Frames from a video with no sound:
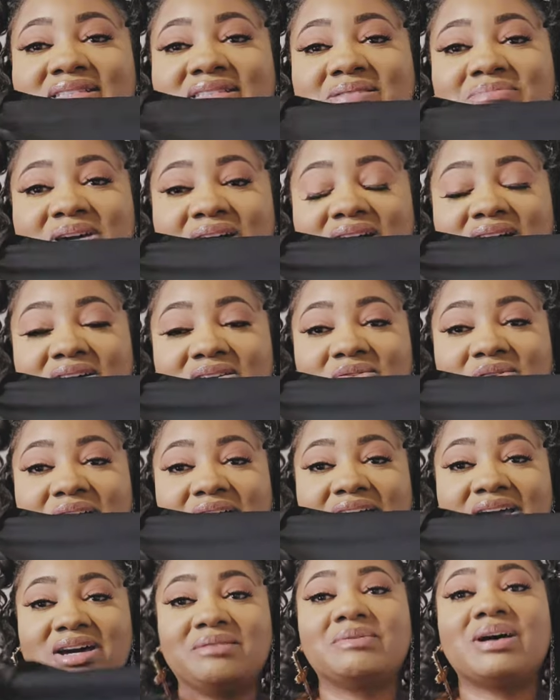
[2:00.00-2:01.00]
zipped all the
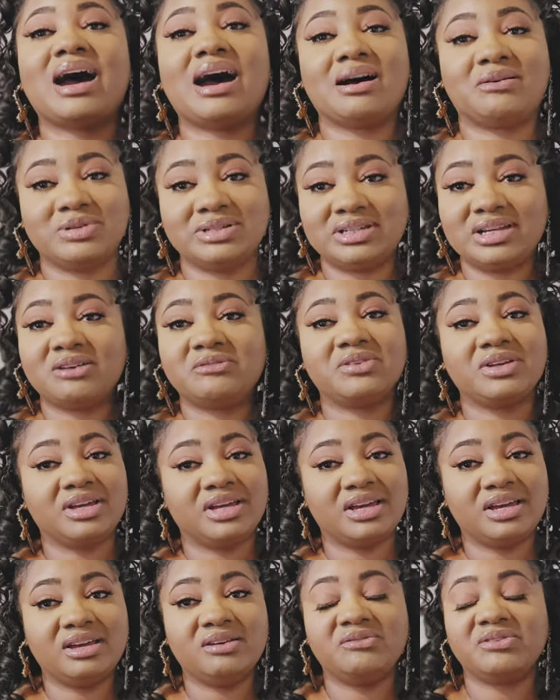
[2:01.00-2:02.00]
way up. I would definitely
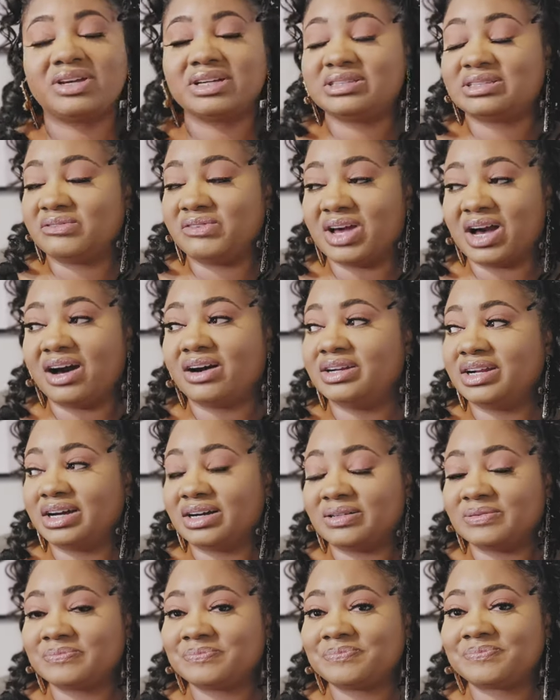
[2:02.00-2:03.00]
give, because if y'all
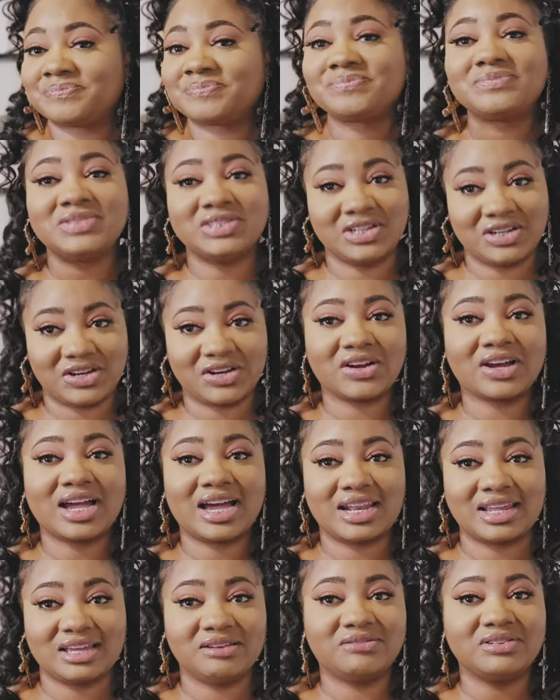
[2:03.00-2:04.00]
know, your girl got
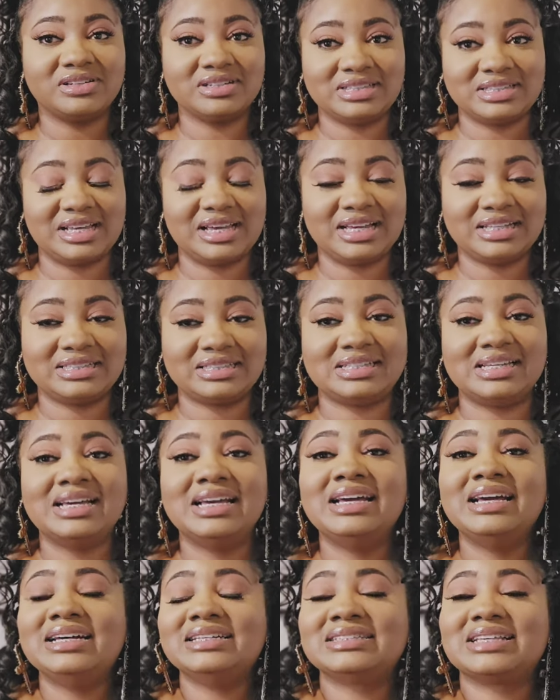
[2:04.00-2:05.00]
to give a little sexy.
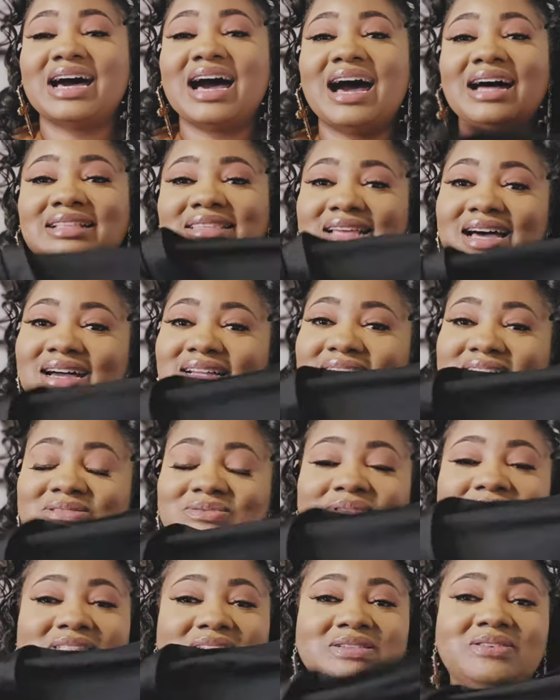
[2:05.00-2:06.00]
So I thought this
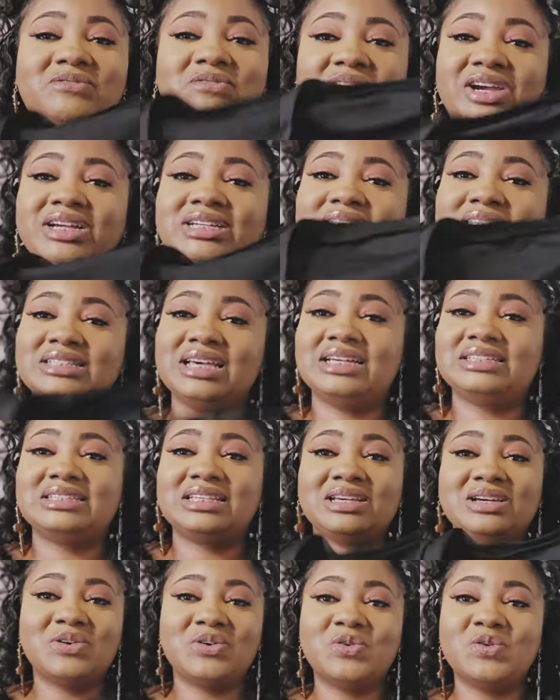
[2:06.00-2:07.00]
was still very
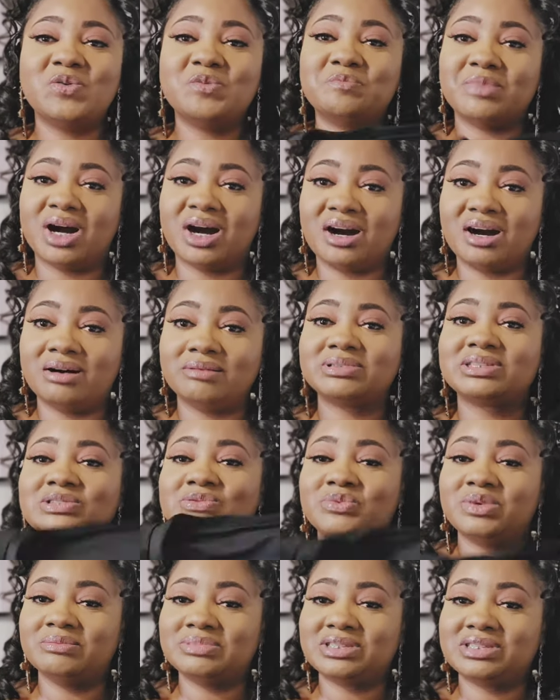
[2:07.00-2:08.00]
sexy, cool mom
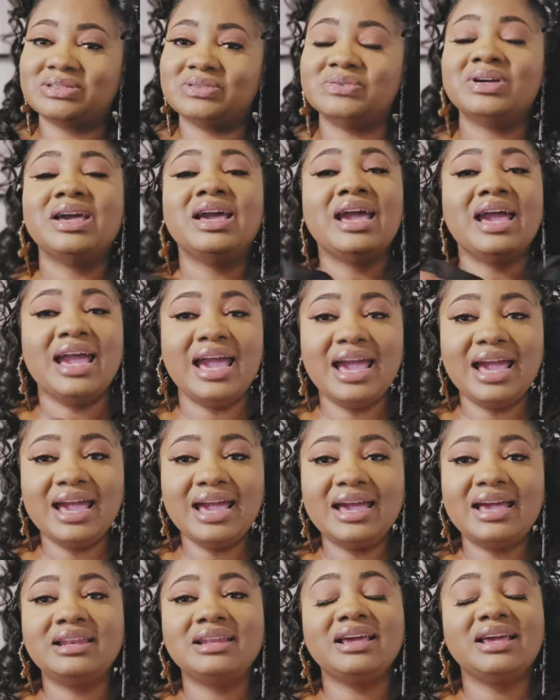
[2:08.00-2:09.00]
swimsuit,
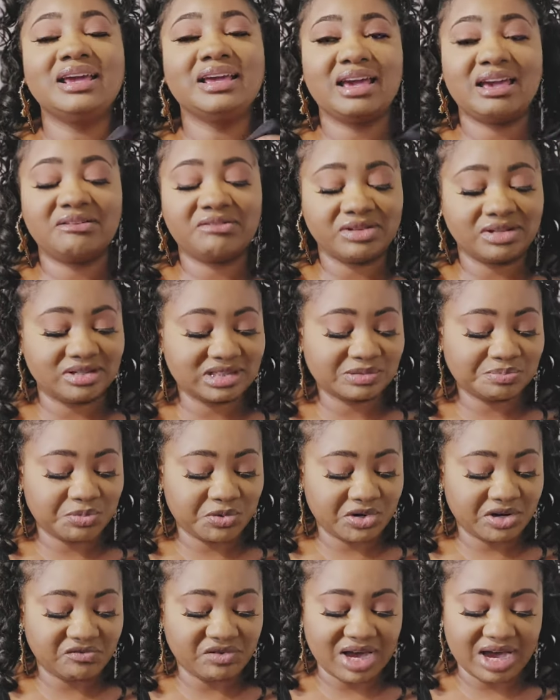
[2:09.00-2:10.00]
and it gave a little
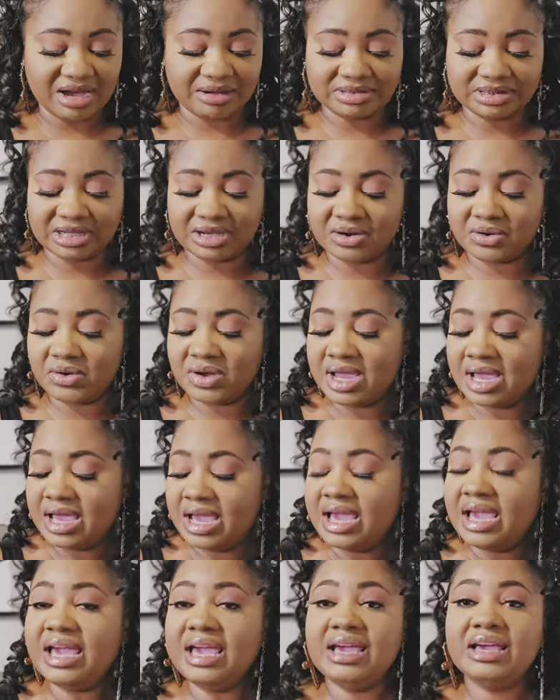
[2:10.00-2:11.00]
sporty vibe. So
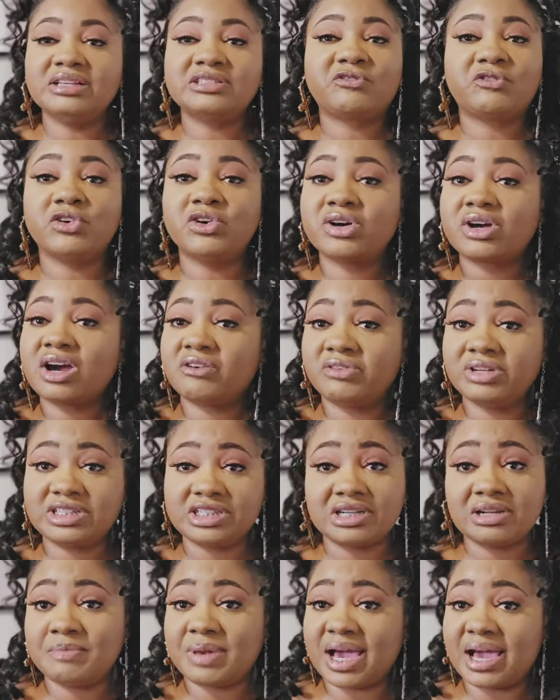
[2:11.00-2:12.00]
it's full coverage
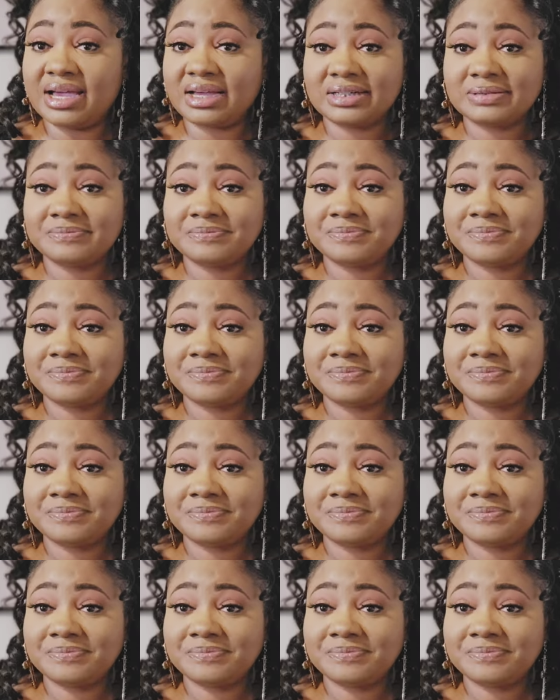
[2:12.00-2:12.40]
in the back.